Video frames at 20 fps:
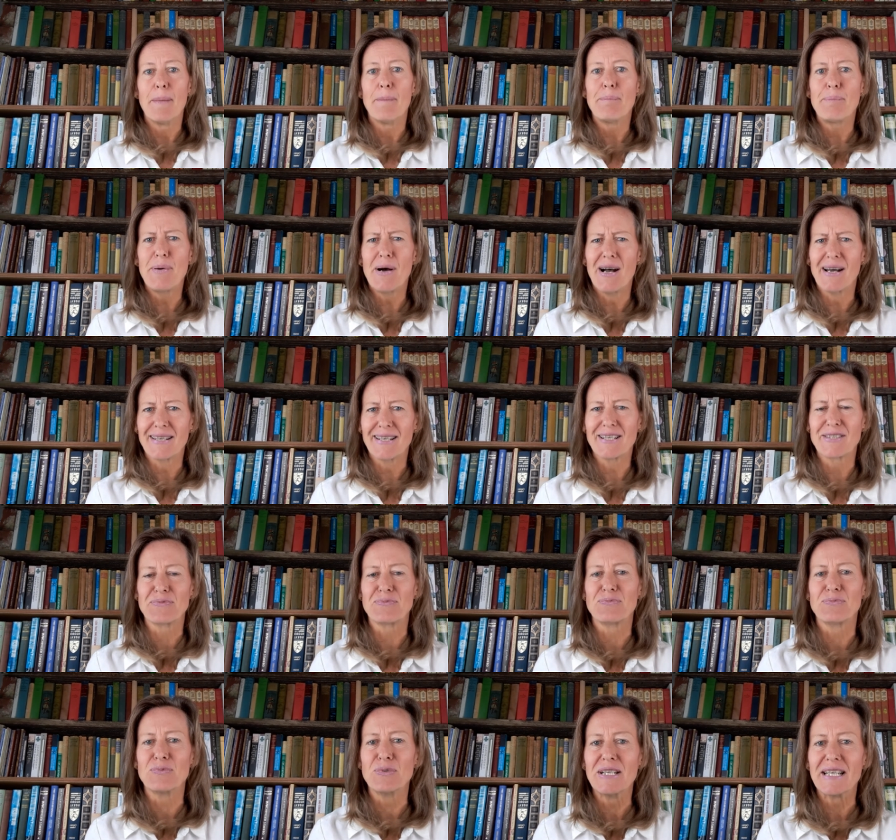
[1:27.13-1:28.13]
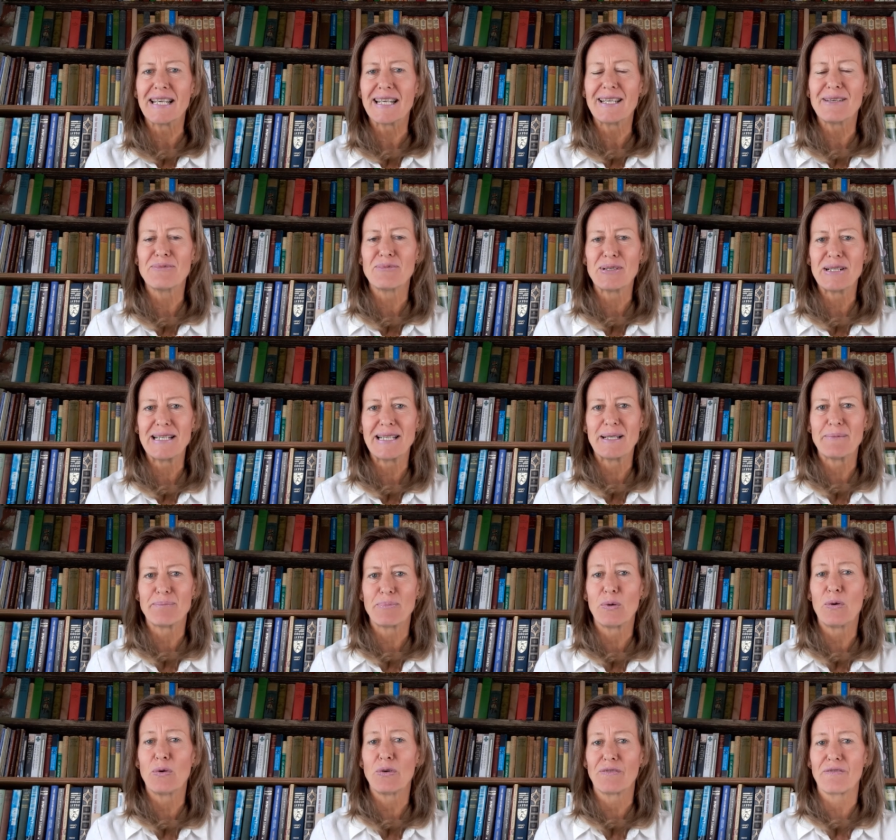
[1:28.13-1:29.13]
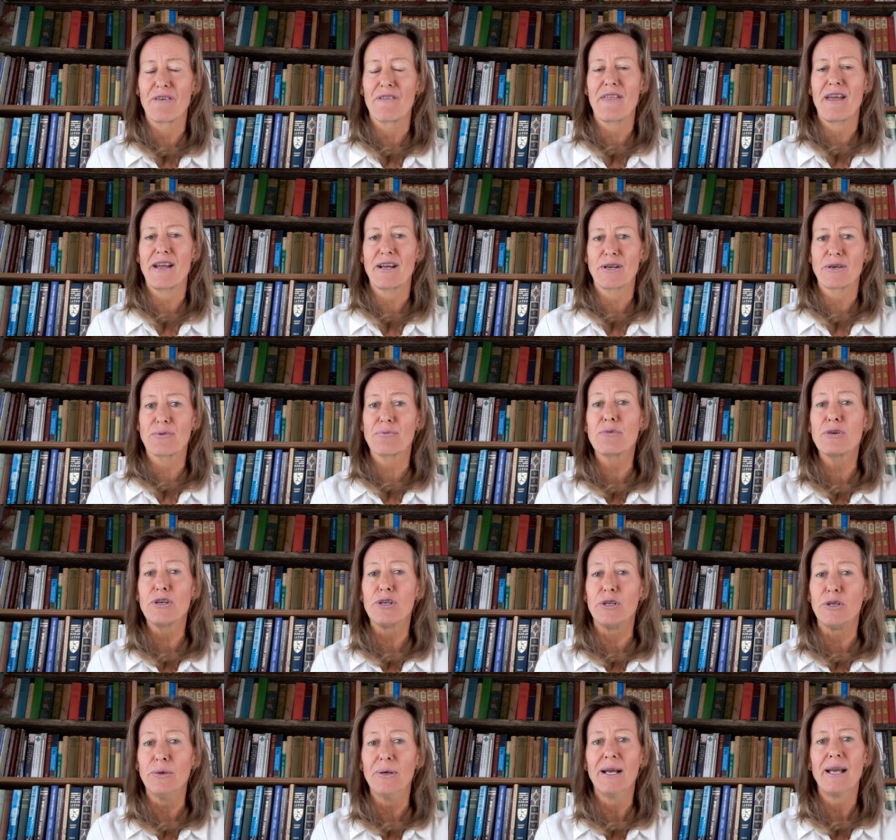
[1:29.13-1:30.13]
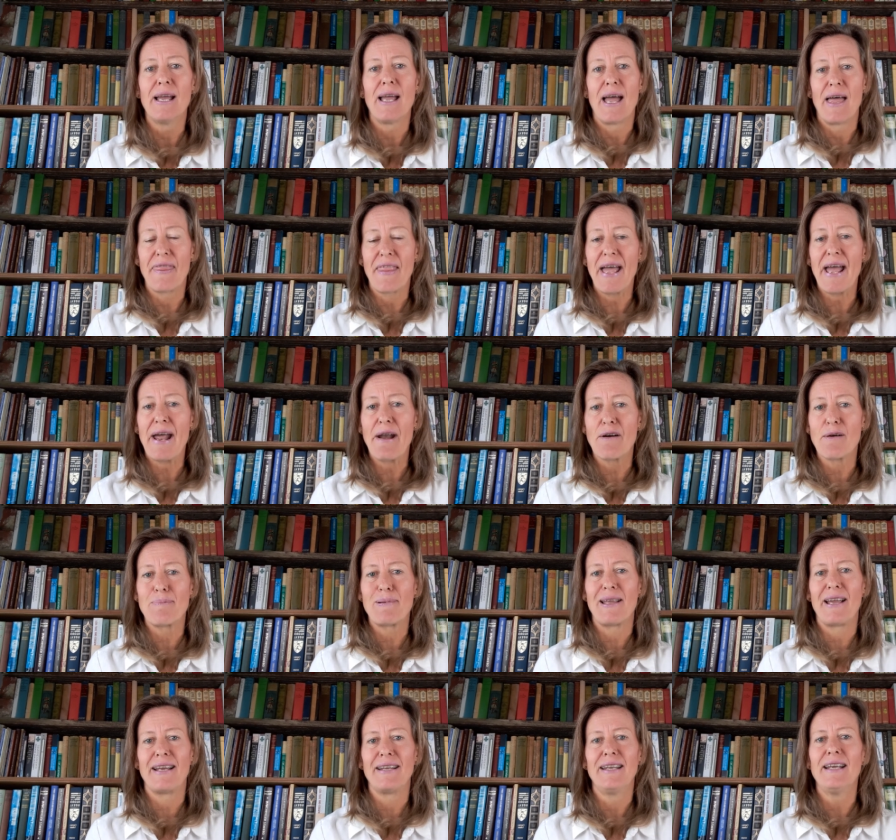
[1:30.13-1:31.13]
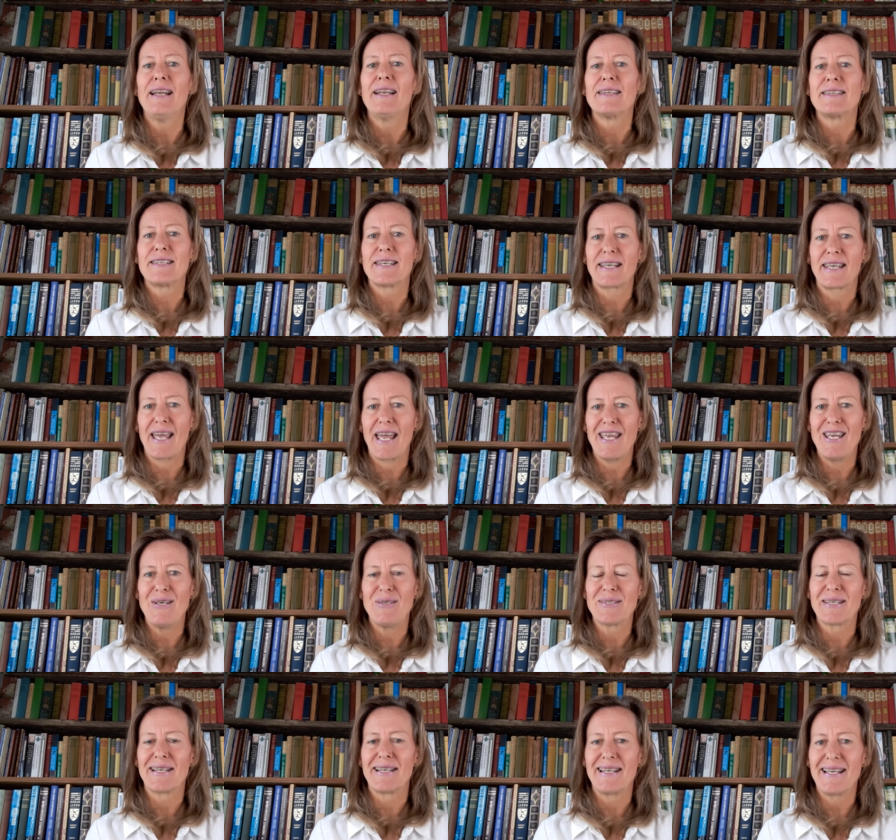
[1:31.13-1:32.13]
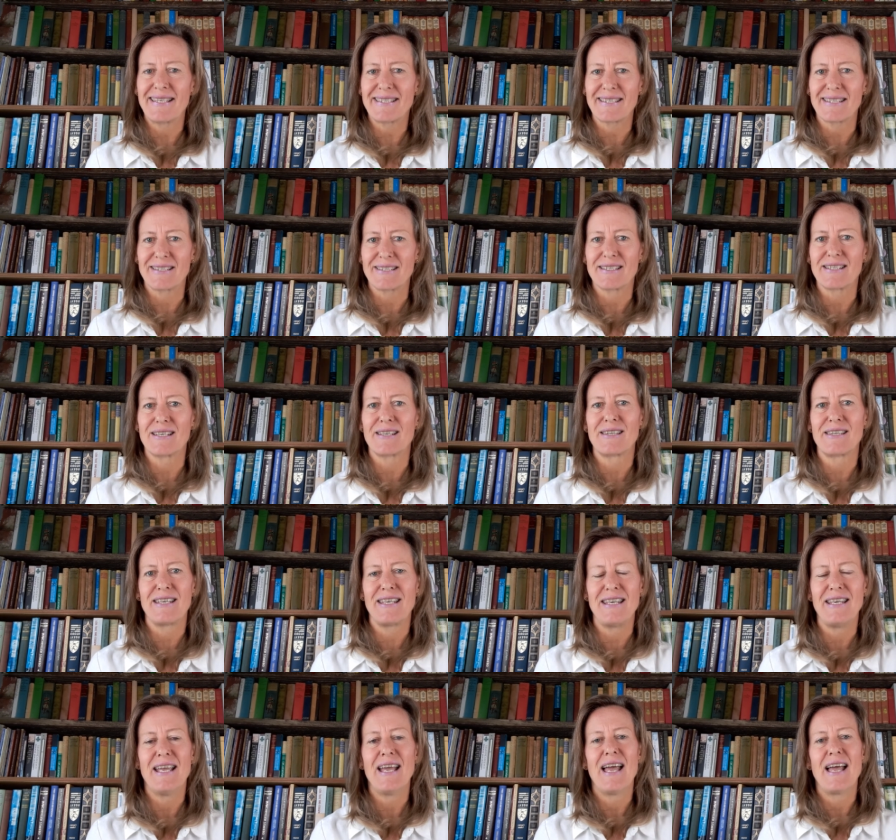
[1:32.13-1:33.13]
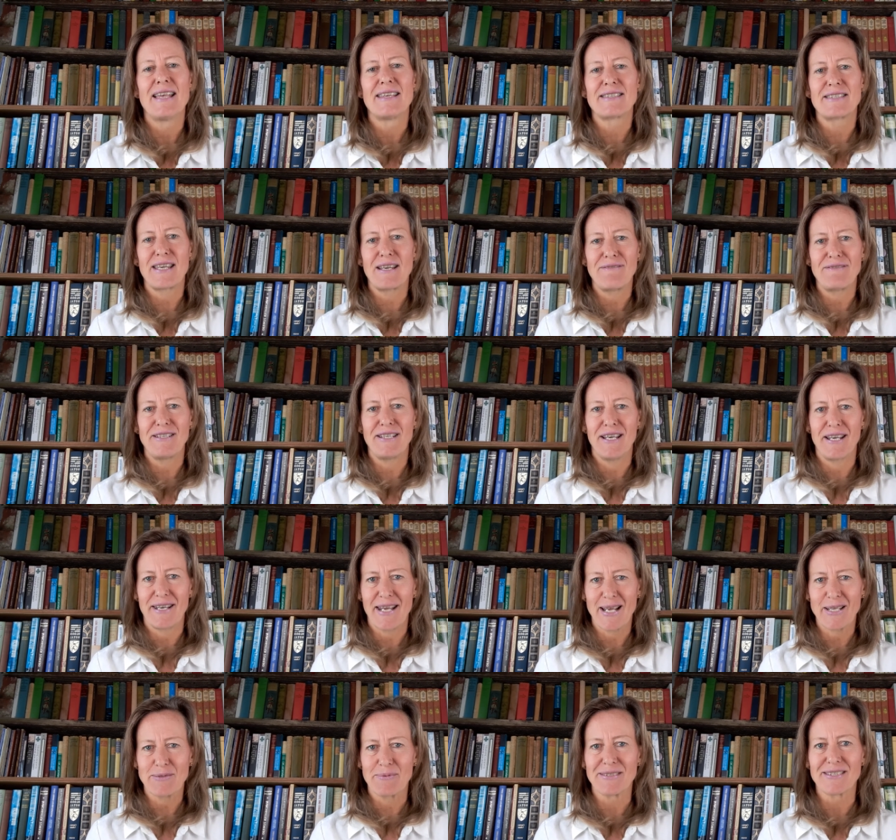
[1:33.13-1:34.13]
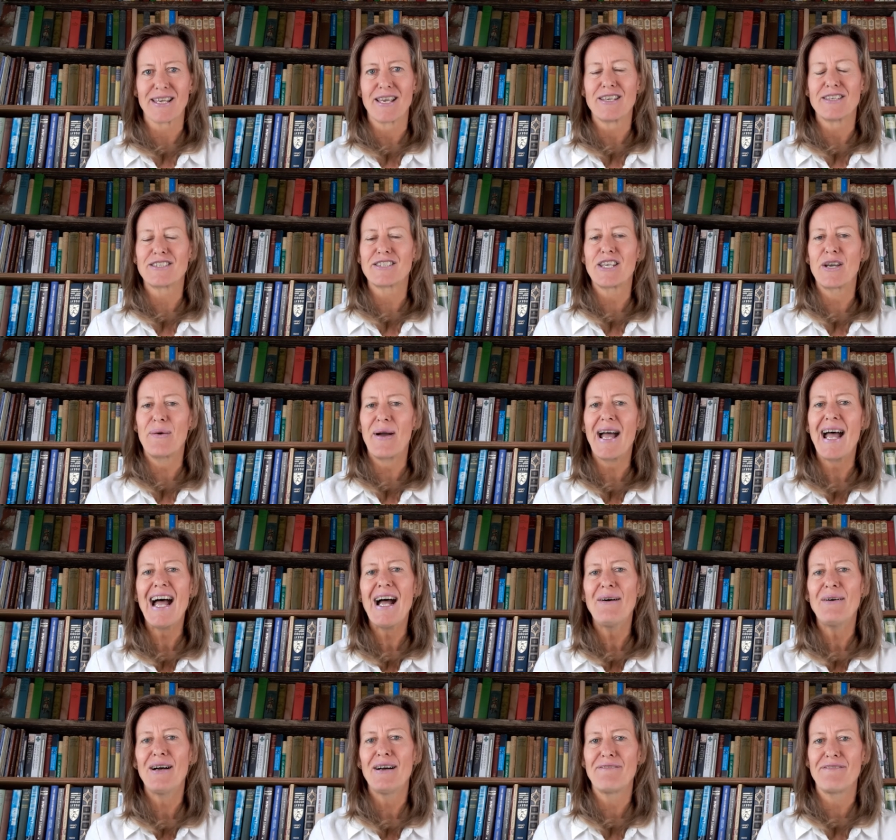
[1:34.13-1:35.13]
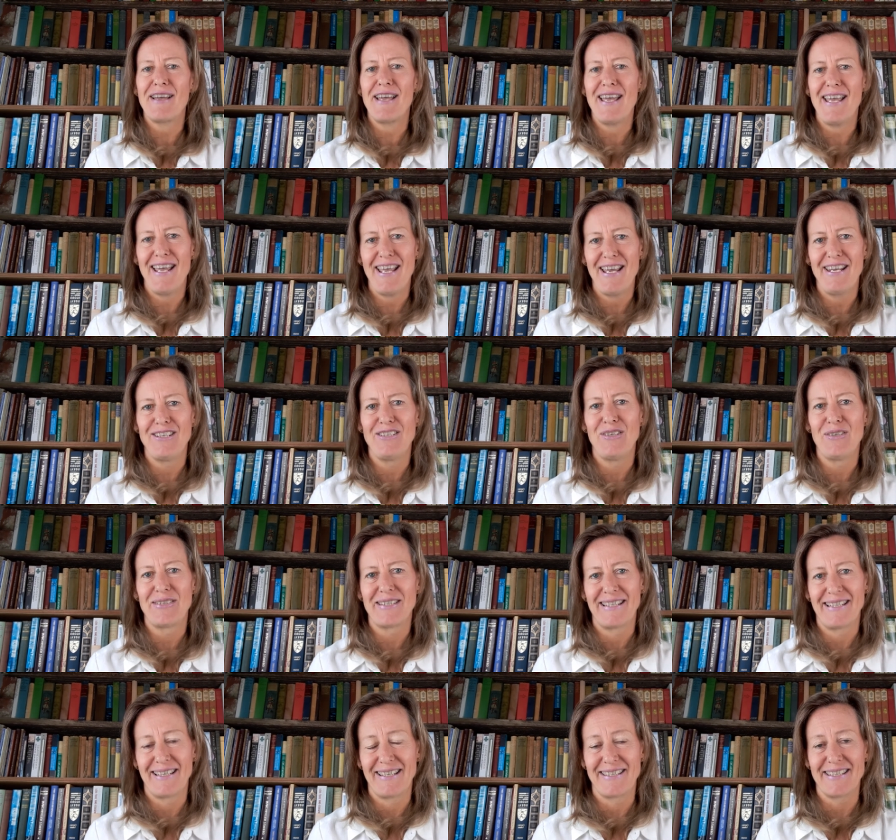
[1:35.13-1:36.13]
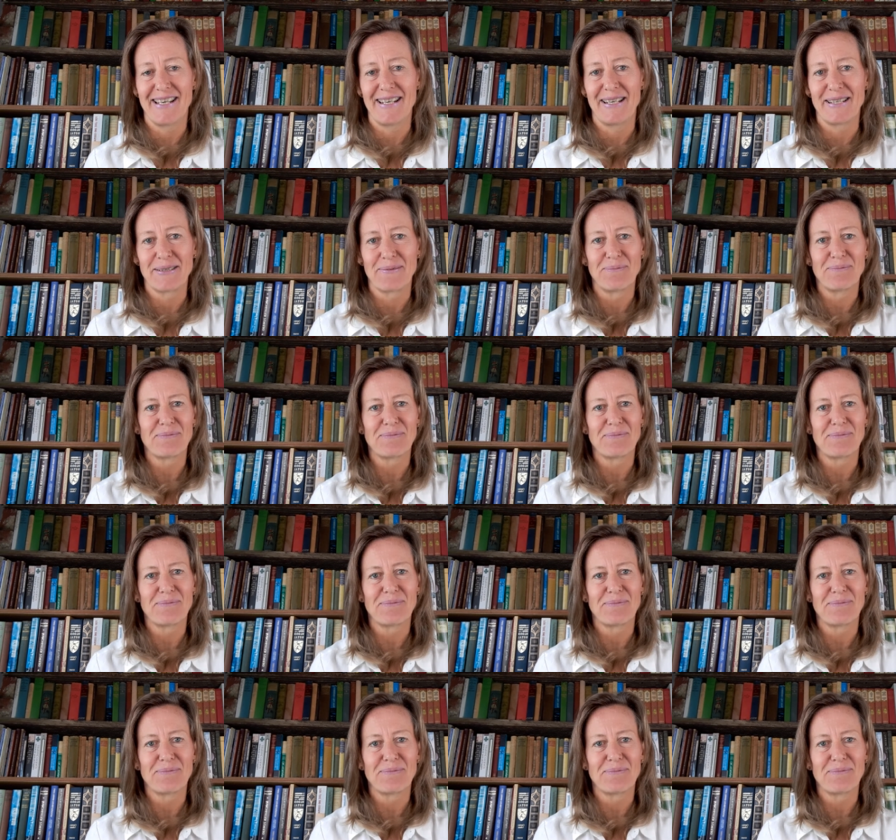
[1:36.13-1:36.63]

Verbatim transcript: But it's really, really important for that crew and that aeroplane to get you to listen to the safety announcements. So how have Air New Zealand done it?